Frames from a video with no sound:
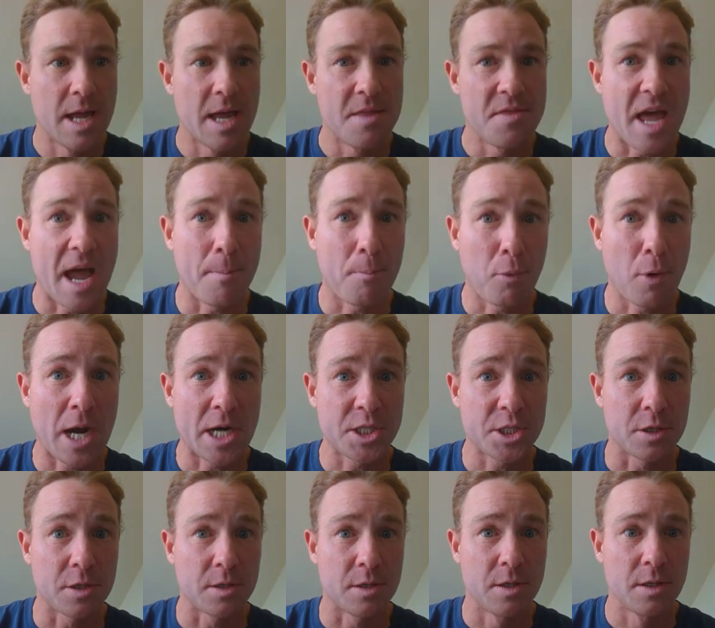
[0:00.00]
that
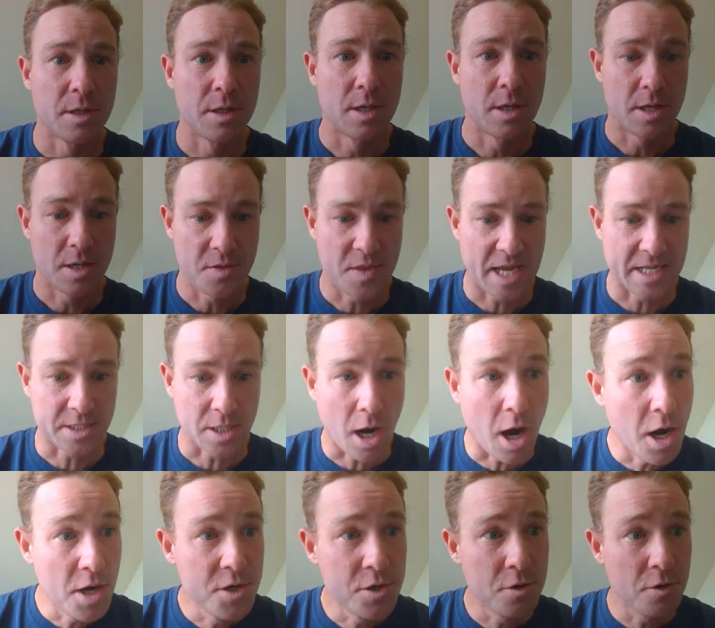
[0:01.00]
pressure that's
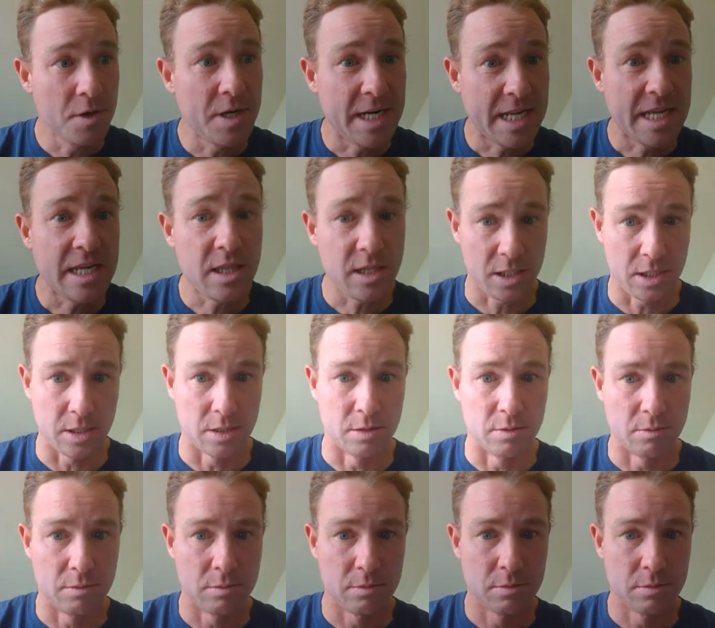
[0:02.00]
underneath you,